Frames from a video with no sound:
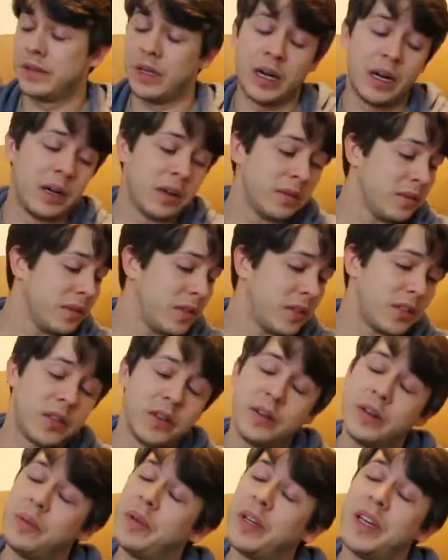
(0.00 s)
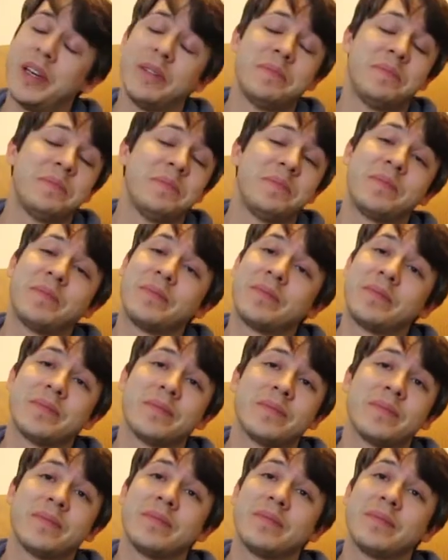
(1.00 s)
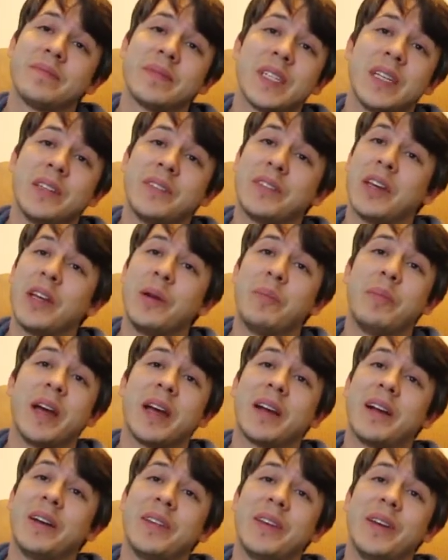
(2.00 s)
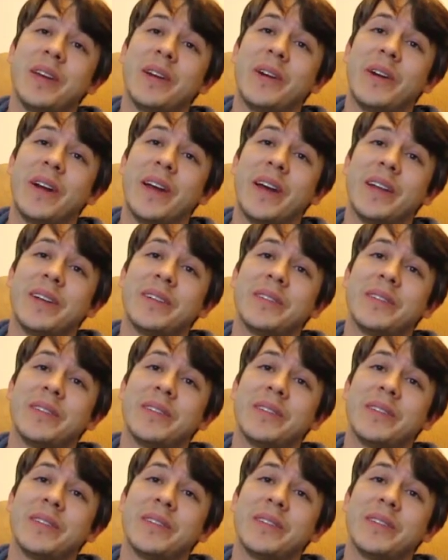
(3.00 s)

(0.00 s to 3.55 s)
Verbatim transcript: Well, let's do it, man. Let's get it back on the internet.